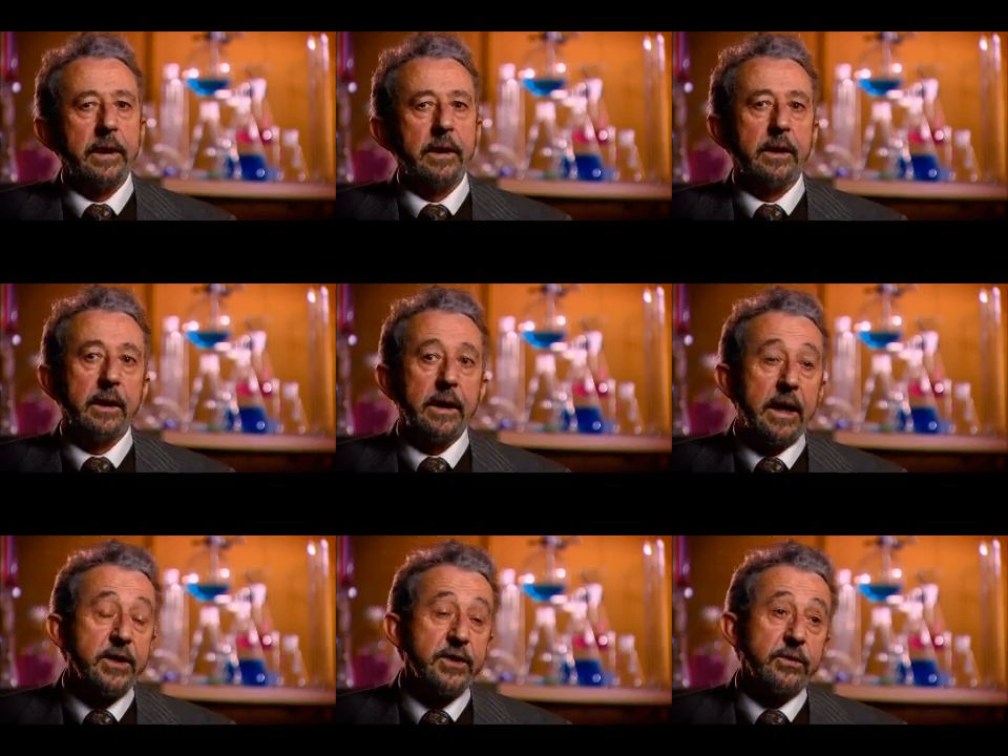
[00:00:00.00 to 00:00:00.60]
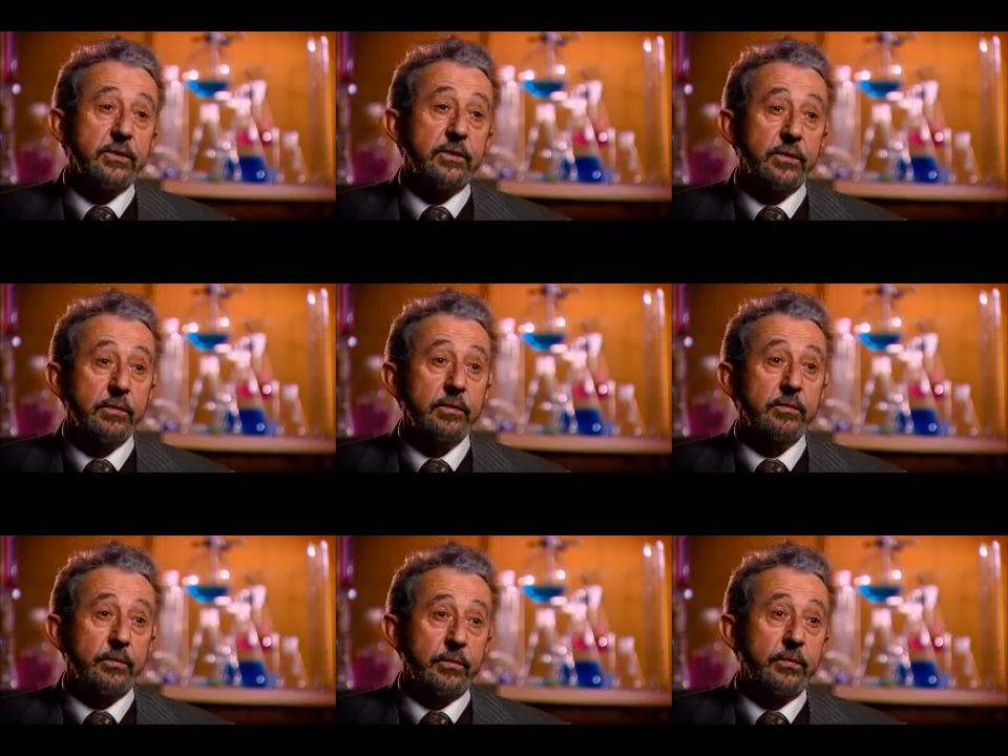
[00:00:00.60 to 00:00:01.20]
It allows you
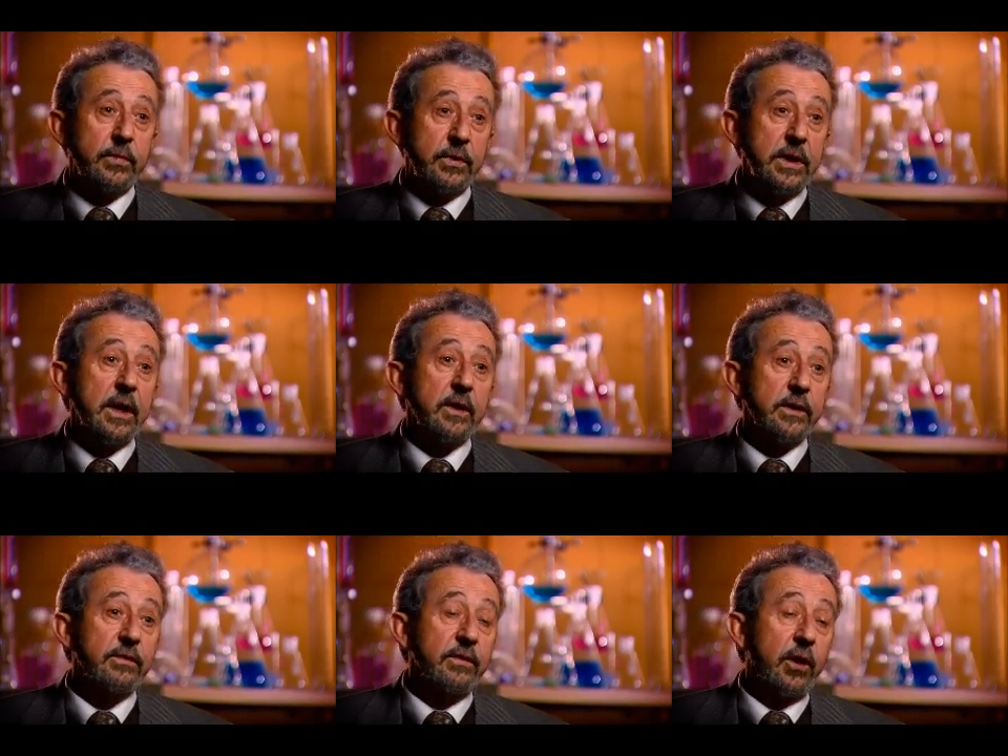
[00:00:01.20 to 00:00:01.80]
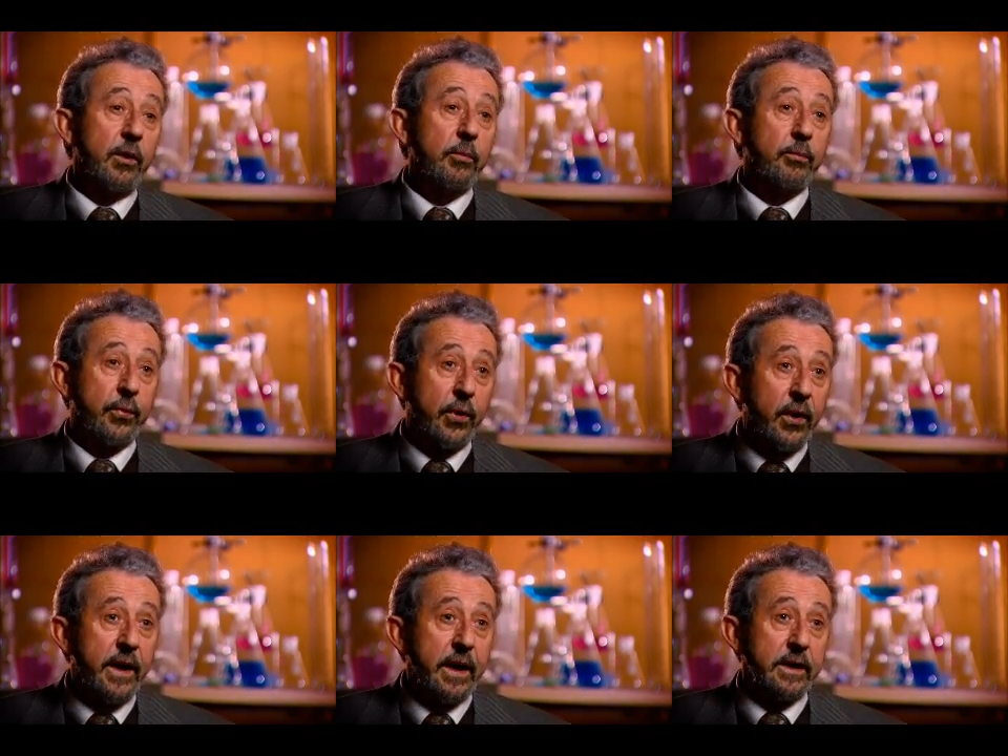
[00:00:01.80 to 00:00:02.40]
to develop
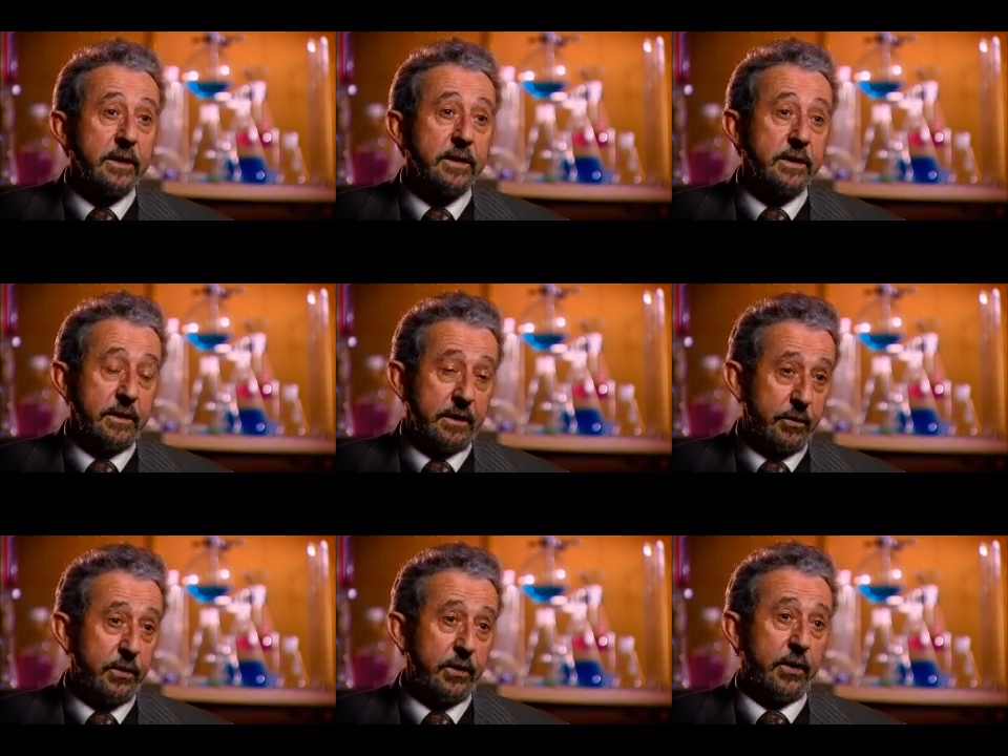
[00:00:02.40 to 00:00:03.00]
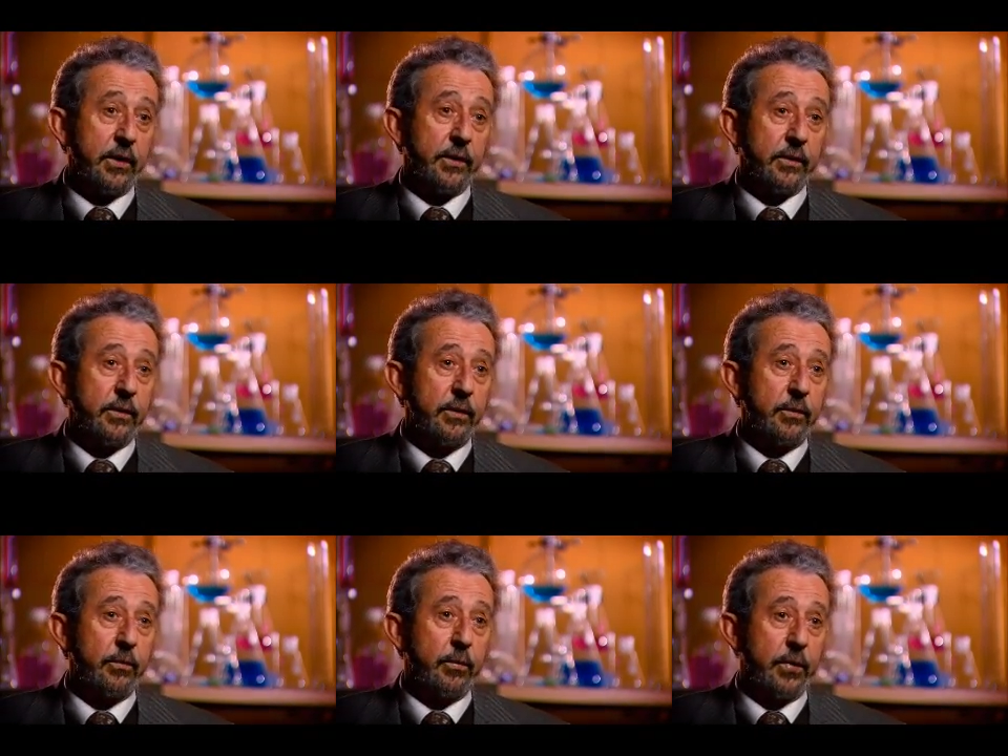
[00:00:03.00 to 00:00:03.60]
products that were not
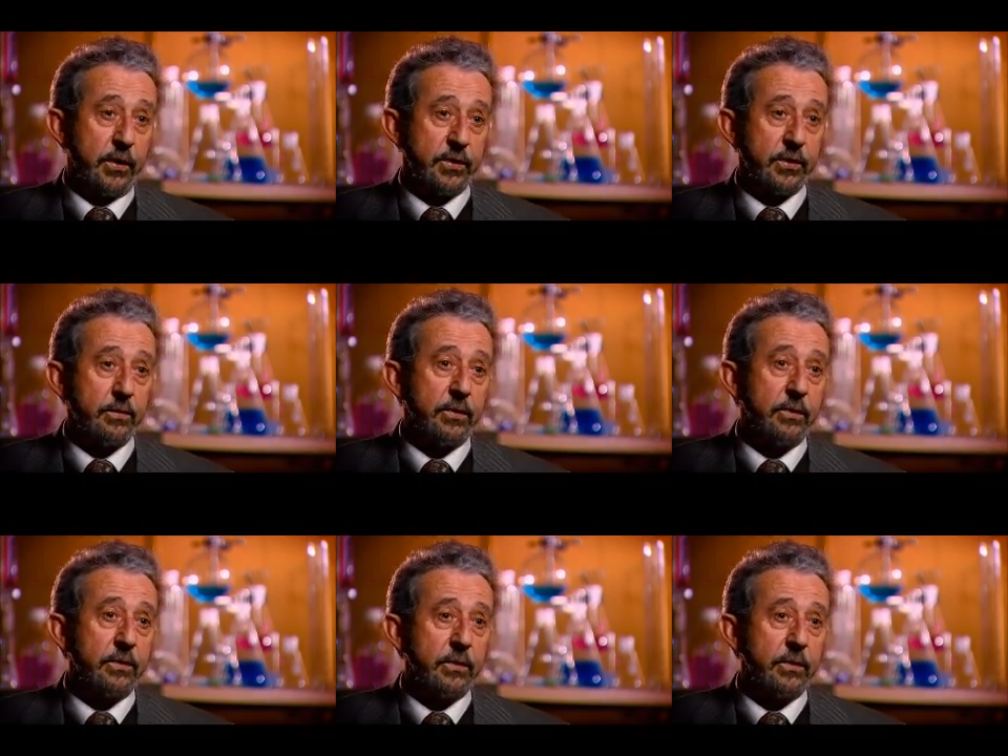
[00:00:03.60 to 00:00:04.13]
possible.